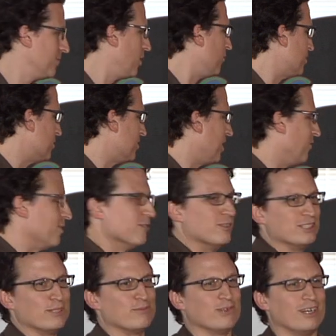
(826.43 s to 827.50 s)
Which is not one of the
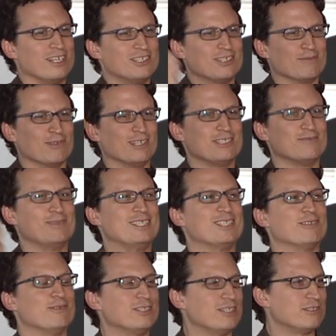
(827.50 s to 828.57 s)
ones I brought. I should have brought some of my
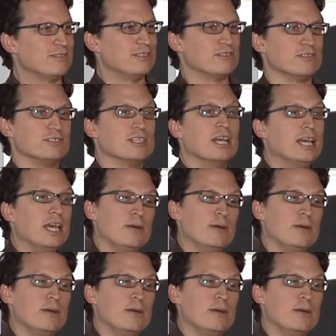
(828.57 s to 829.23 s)
terrible test feature ones.